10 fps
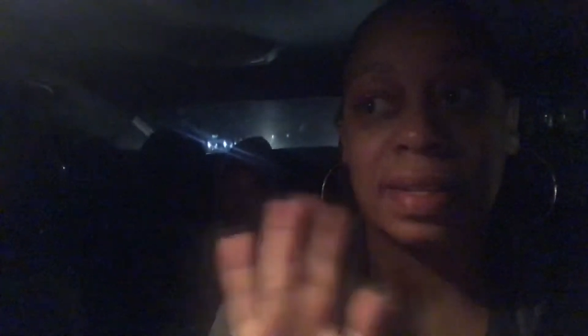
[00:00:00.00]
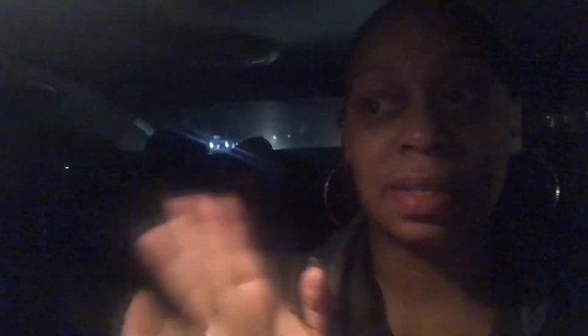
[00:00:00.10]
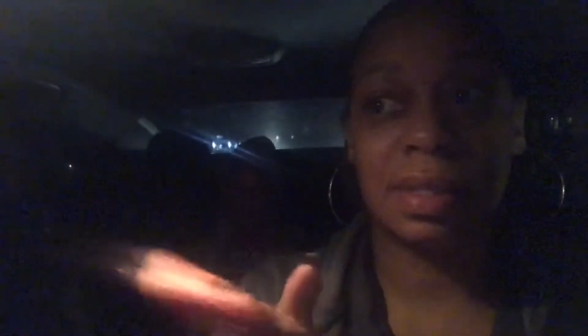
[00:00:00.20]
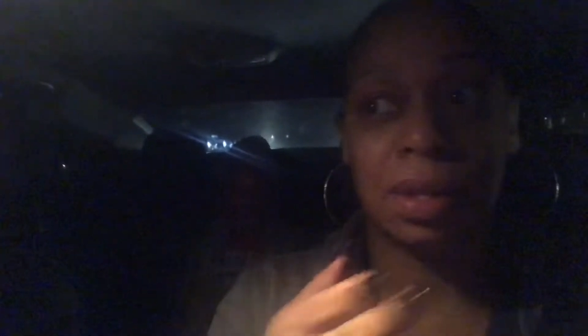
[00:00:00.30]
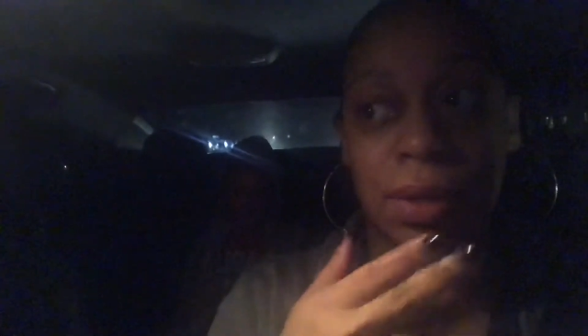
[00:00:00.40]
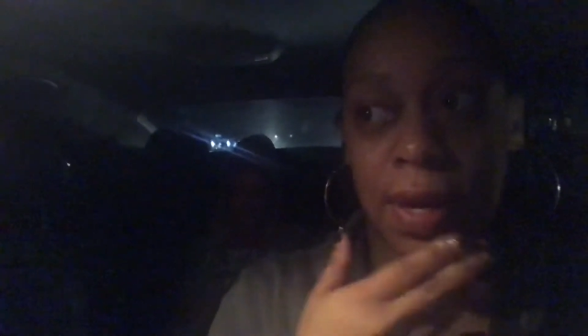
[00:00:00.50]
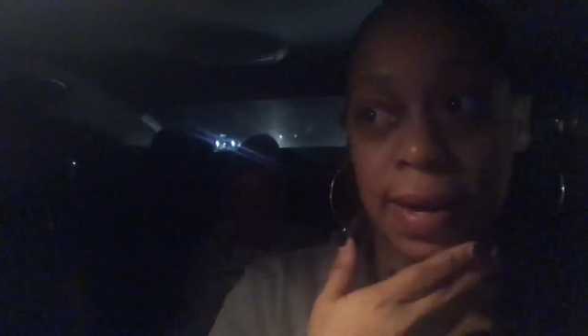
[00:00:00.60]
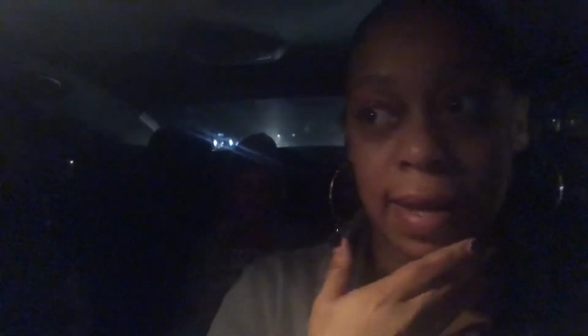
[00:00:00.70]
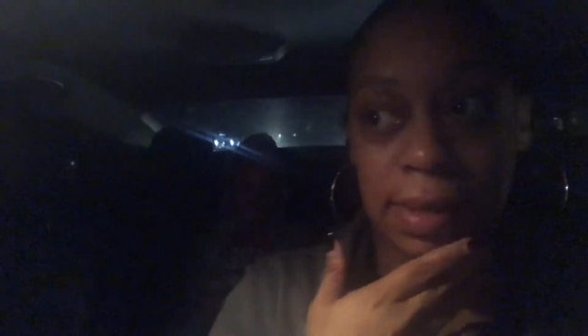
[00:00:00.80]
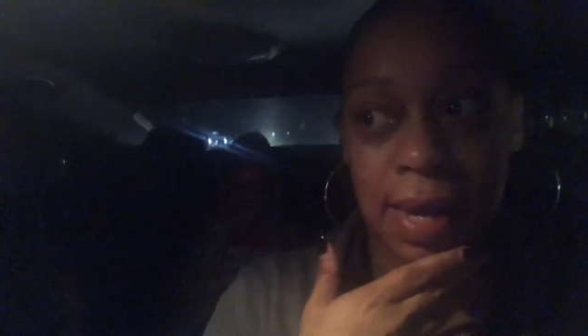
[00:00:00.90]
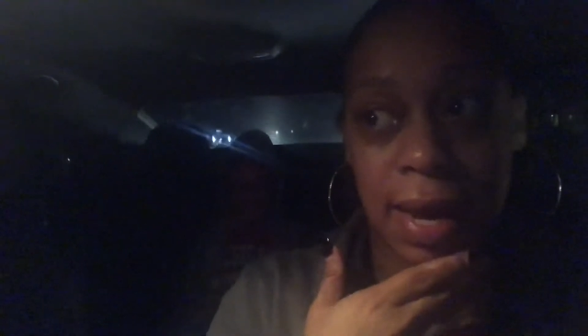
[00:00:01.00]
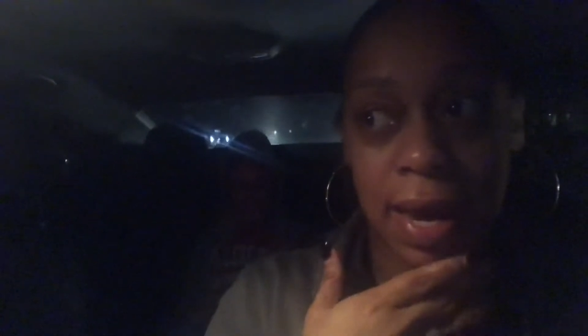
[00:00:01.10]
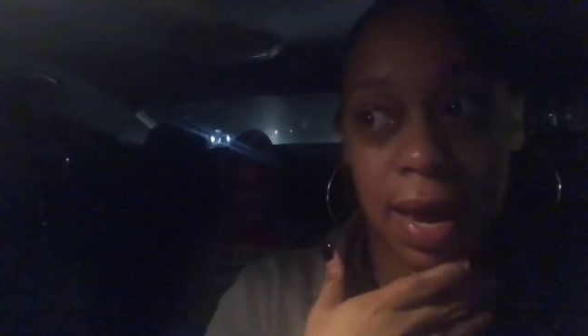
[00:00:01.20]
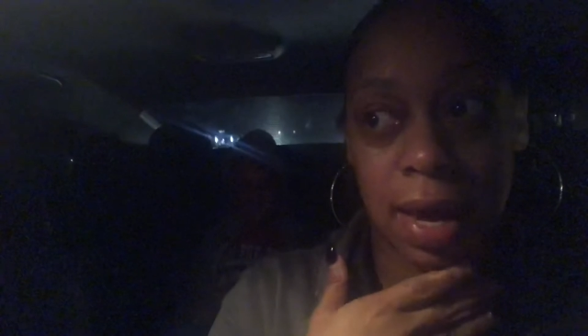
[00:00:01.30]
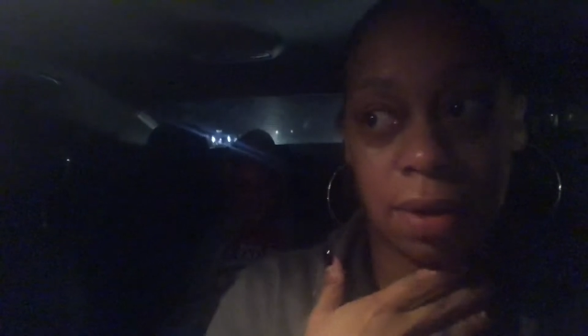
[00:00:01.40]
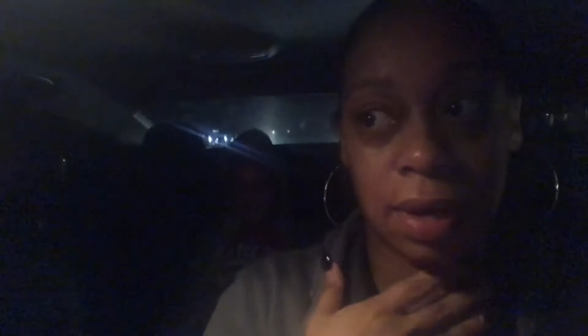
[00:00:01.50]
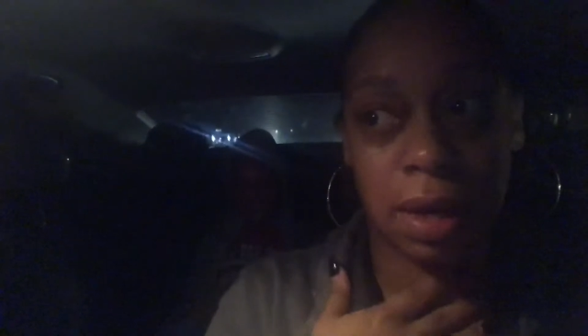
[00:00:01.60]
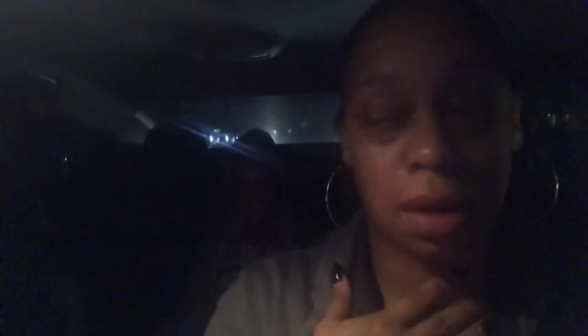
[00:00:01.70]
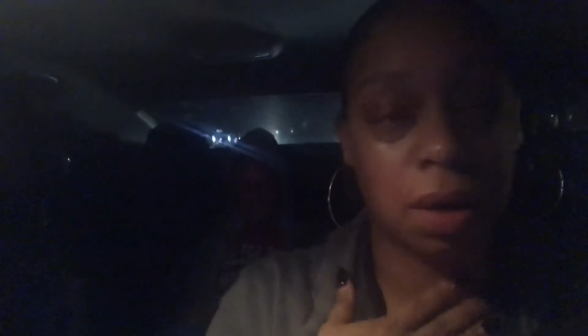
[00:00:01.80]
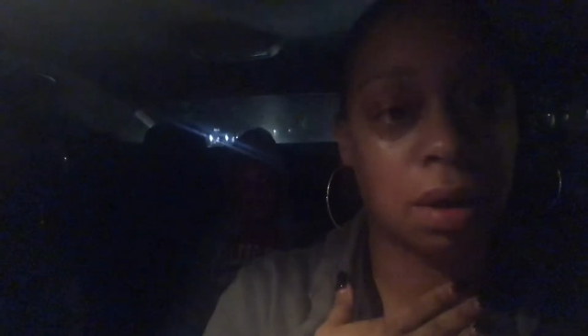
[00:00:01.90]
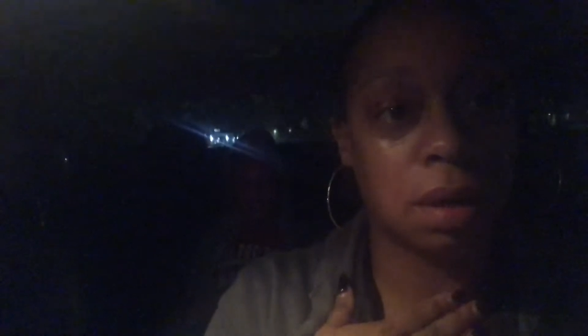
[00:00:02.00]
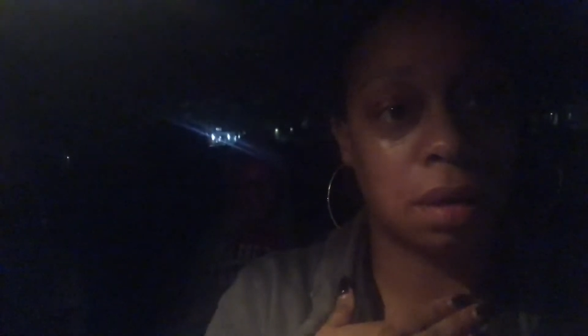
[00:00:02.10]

it's so dark outside, I don't like her